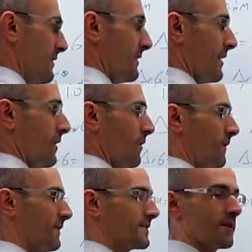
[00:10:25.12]
Now,
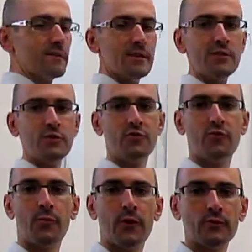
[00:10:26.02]
this concentration
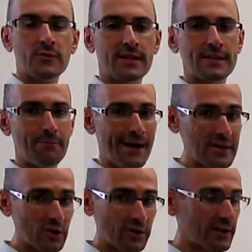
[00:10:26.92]
of protons at the
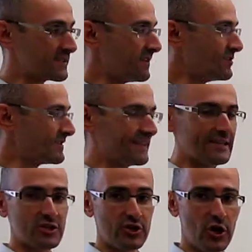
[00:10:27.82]
biological standard state
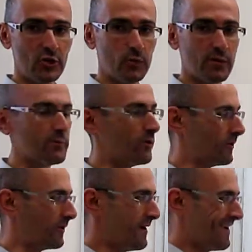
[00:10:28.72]
is not 1
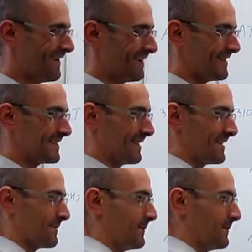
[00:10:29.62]
molar, Instead is